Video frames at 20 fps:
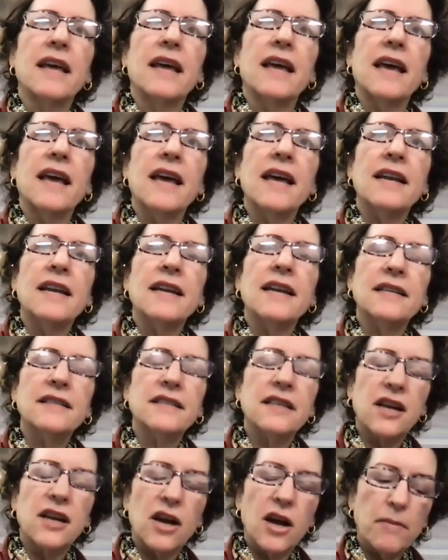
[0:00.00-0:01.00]
And it is
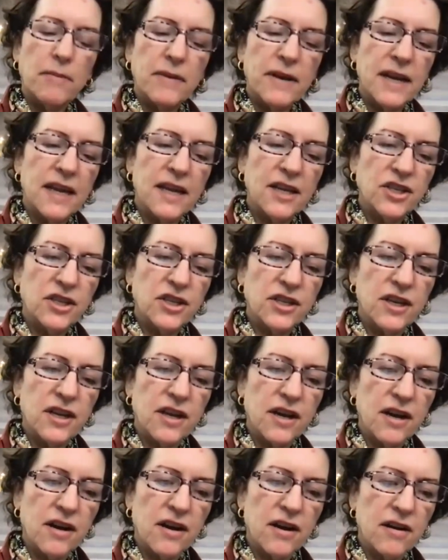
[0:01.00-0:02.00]
a combination
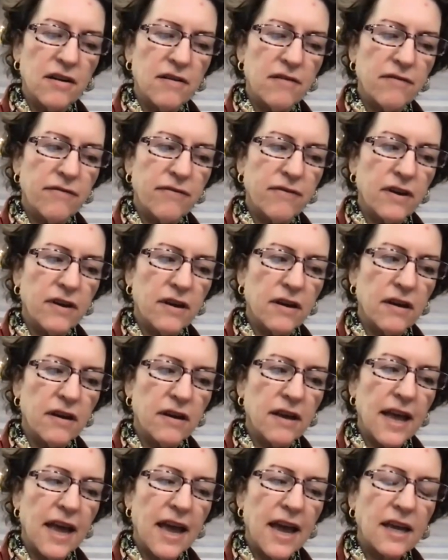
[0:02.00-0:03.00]
of
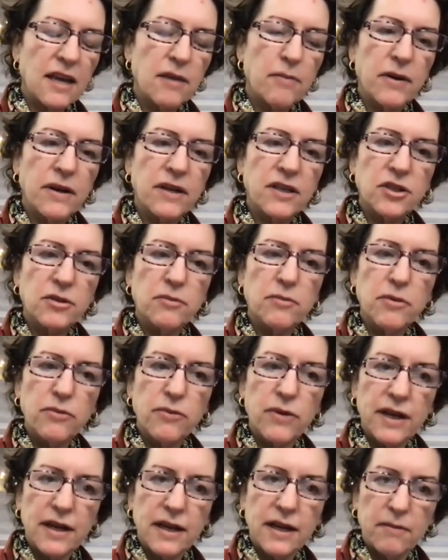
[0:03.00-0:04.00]
acupuncture
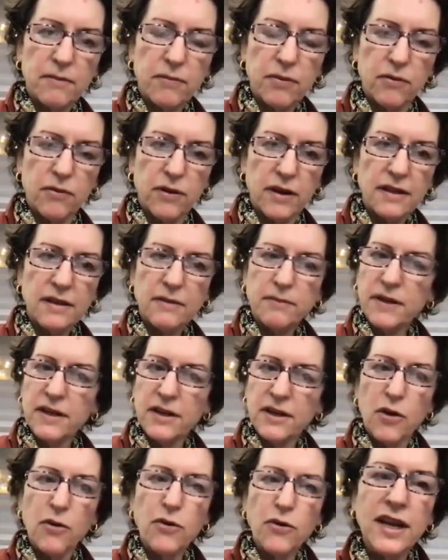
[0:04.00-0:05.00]
meridian points, but
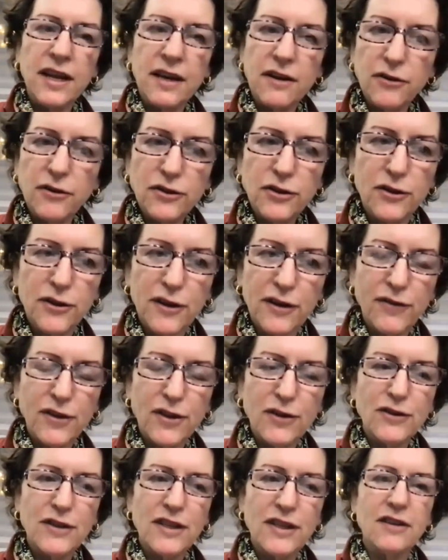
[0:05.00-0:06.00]
no needles. You don't have to
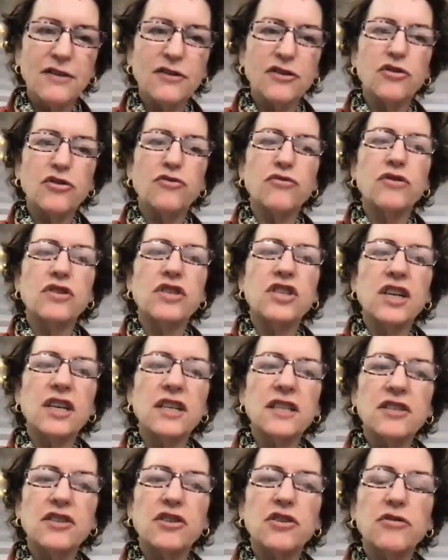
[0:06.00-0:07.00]
use needles. You
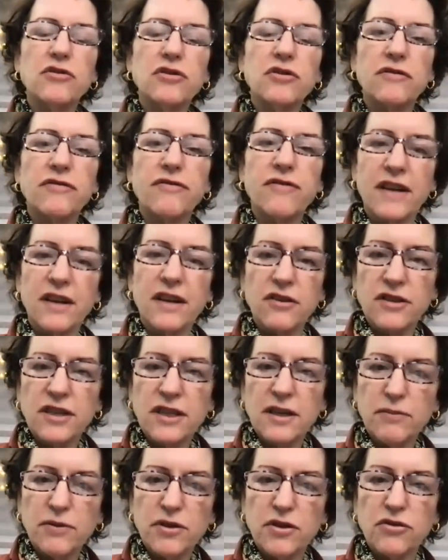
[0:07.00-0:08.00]
just use your
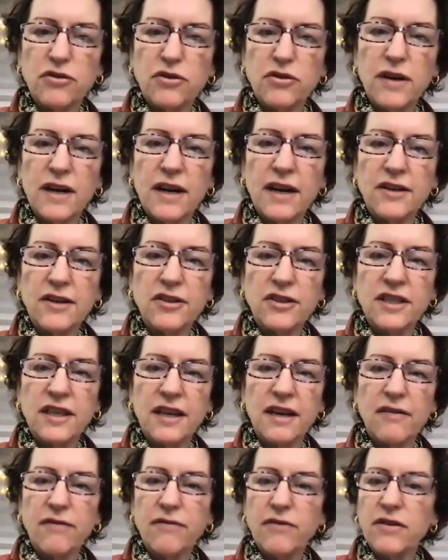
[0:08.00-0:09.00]
fingertips. You do it on
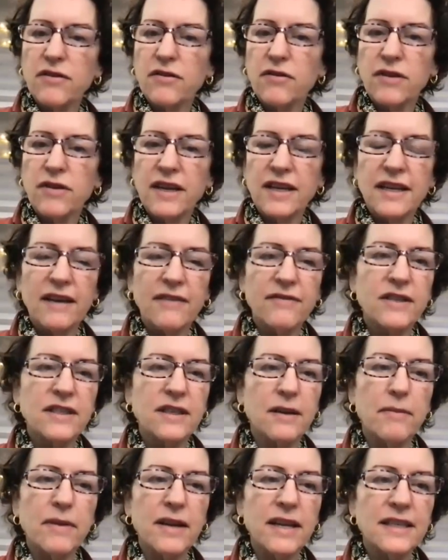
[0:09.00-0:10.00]
yourself. You don't need to have
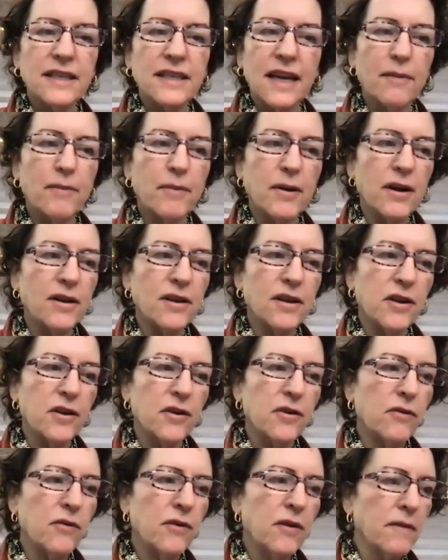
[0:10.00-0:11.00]
somebody tap on
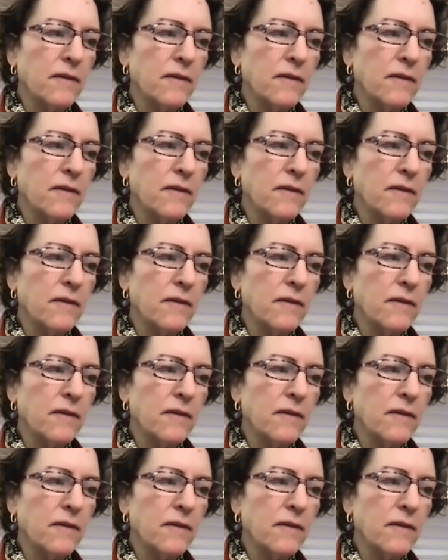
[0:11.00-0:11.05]
you.